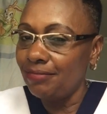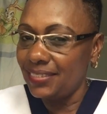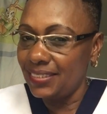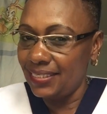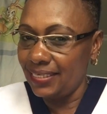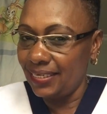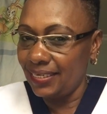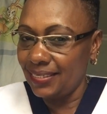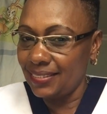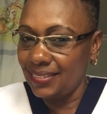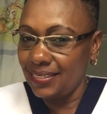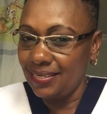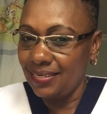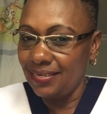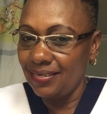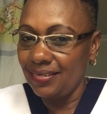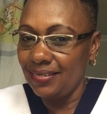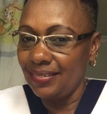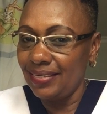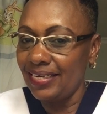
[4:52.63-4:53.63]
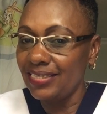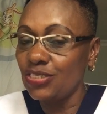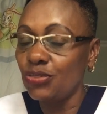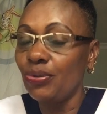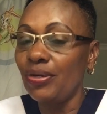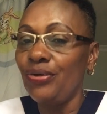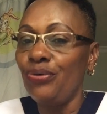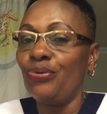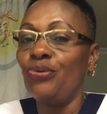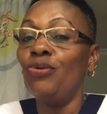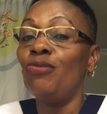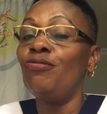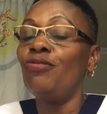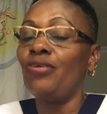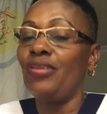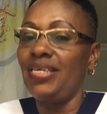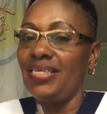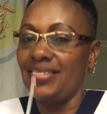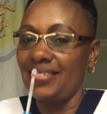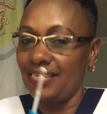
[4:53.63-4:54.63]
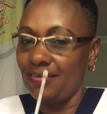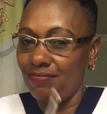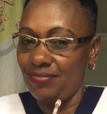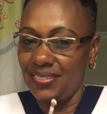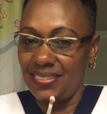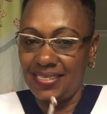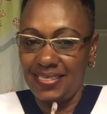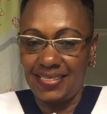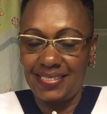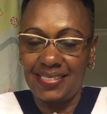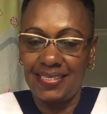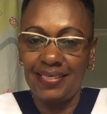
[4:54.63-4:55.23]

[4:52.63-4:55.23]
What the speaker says: sex. That's why you go for these services.